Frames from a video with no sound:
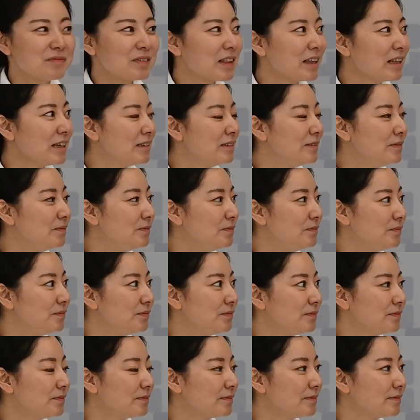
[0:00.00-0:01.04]

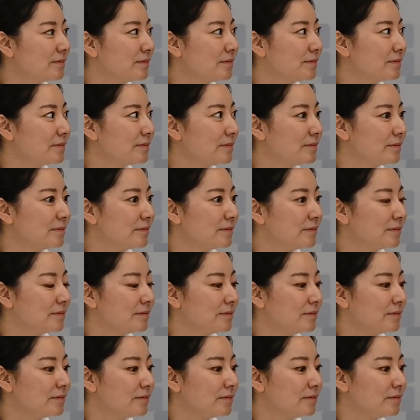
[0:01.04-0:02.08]

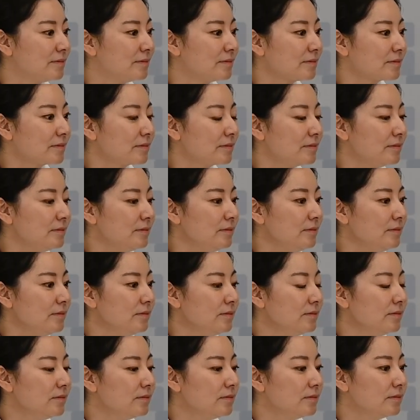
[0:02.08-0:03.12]

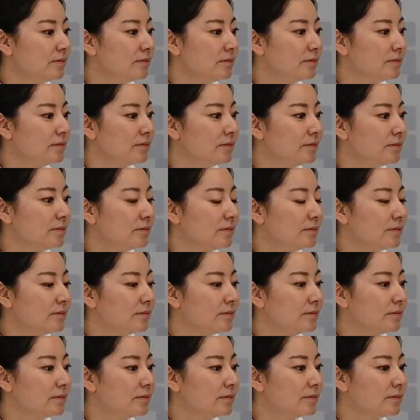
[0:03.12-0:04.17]

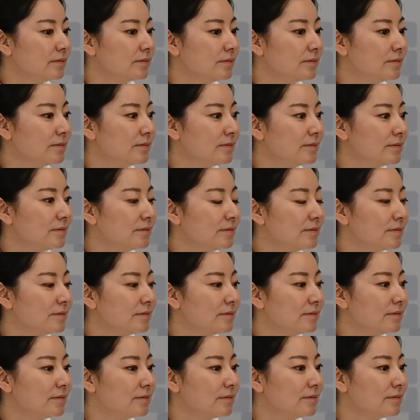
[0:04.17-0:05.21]

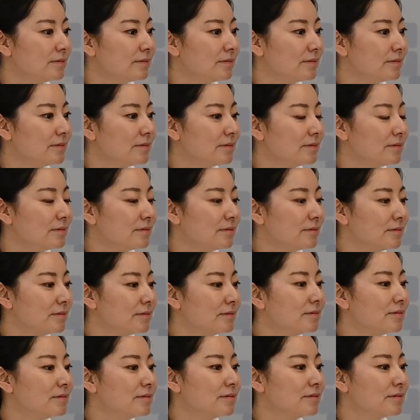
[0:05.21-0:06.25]

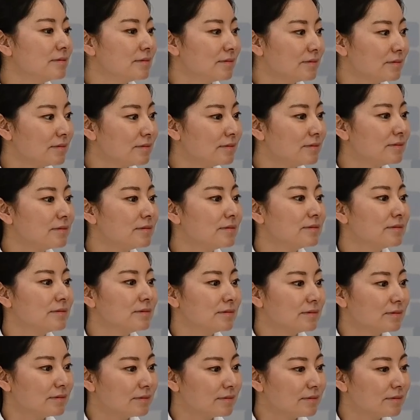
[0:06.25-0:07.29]

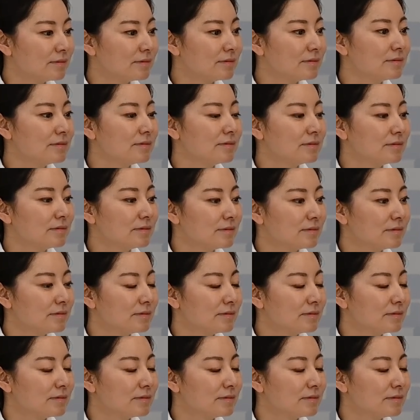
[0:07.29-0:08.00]
(silent)